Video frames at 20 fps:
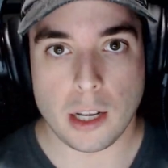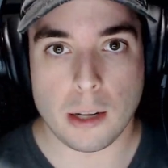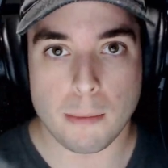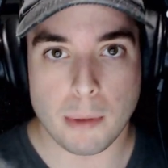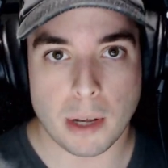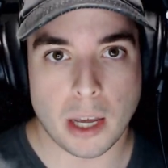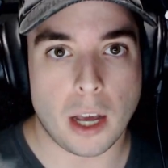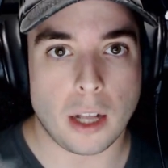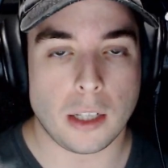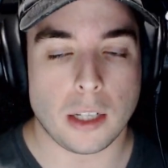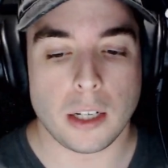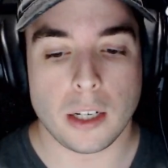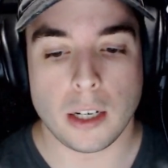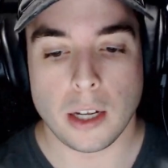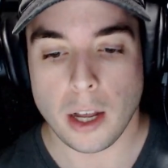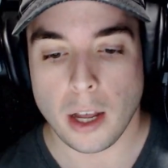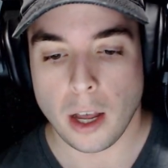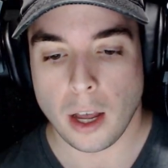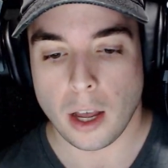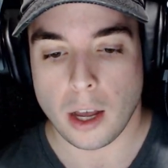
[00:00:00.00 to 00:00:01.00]
Ian McKellen
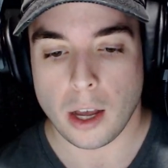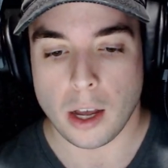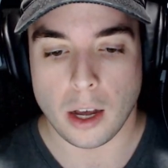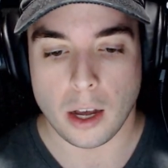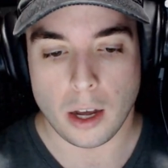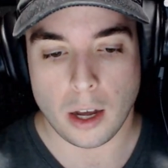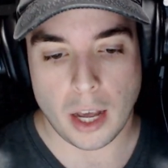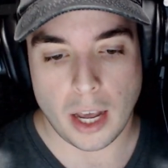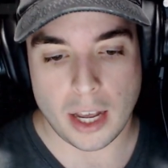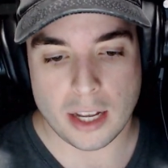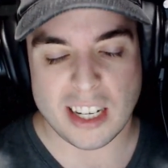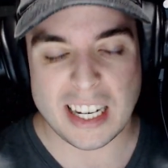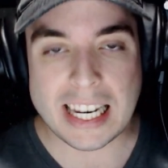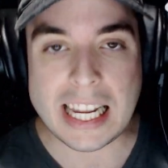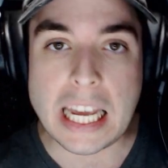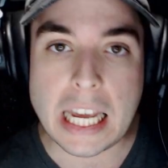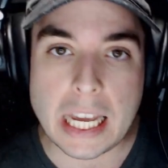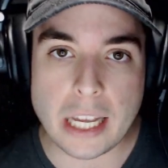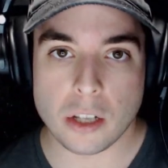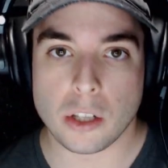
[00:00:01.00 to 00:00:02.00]
has an
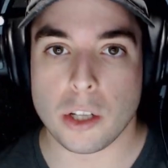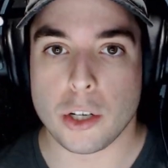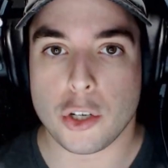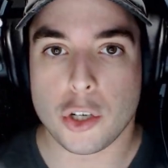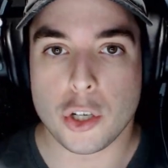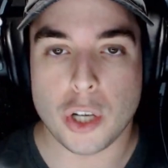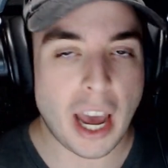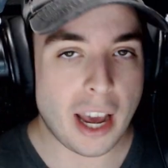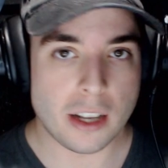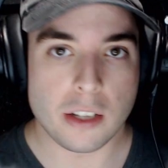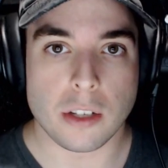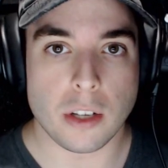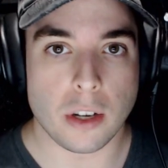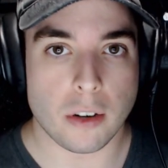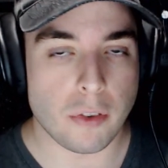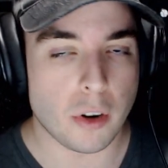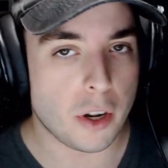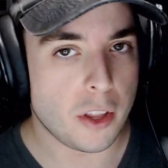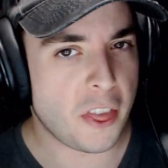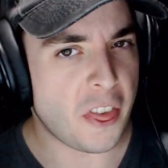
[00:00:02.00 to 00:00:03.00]
English
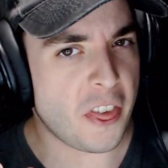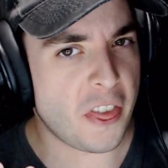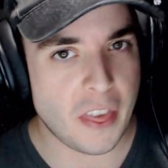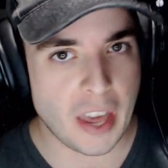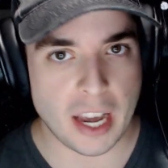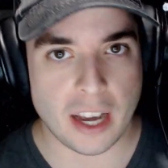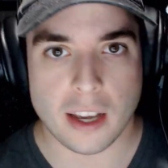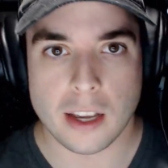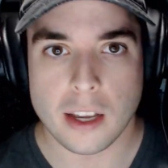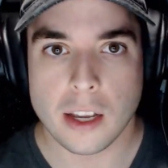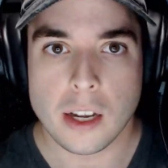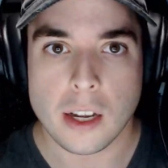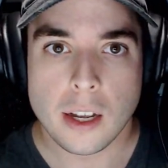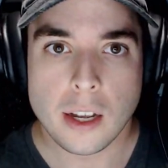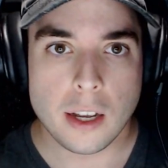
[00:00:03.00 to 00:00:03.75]
accent, very thick,